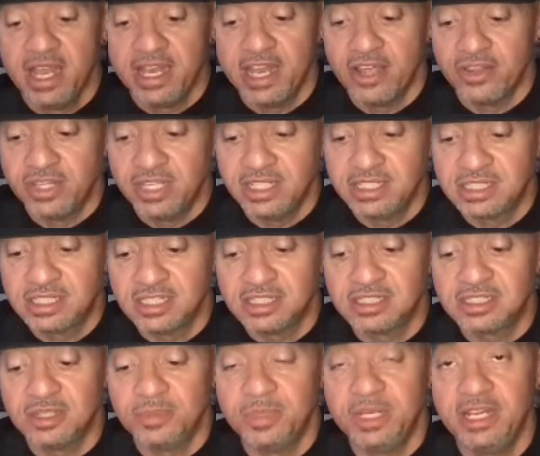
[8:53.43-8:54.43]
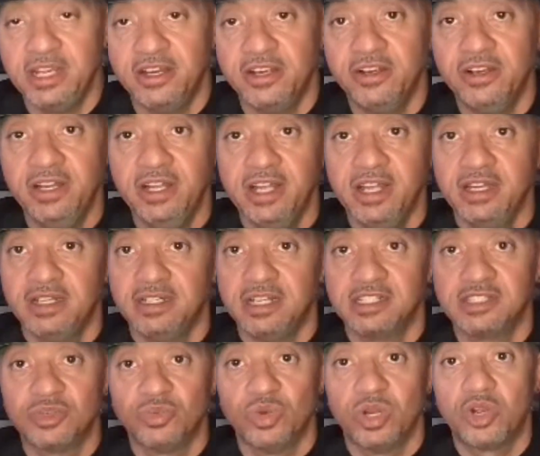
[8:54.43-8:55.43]
Now this system here
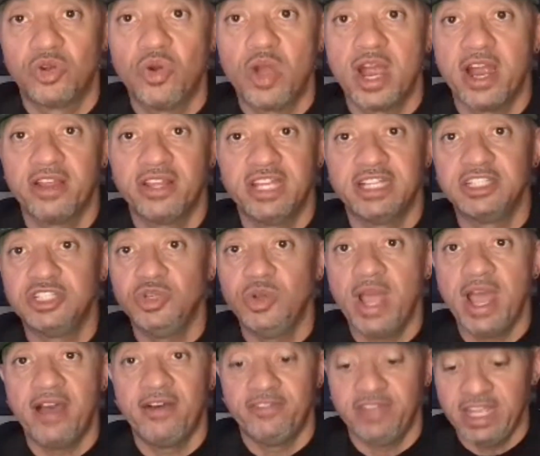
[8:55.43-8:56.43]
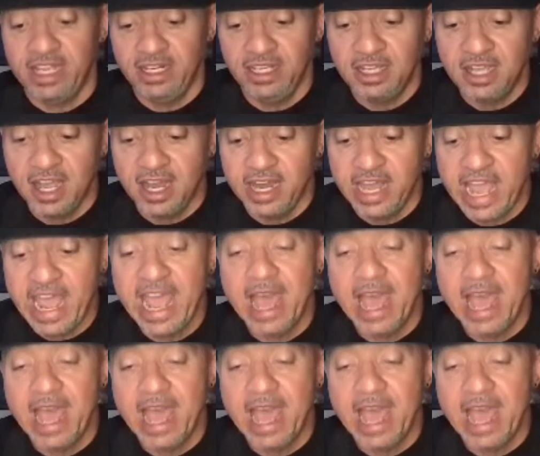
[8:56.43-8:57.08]
doesn't require that you have any kind of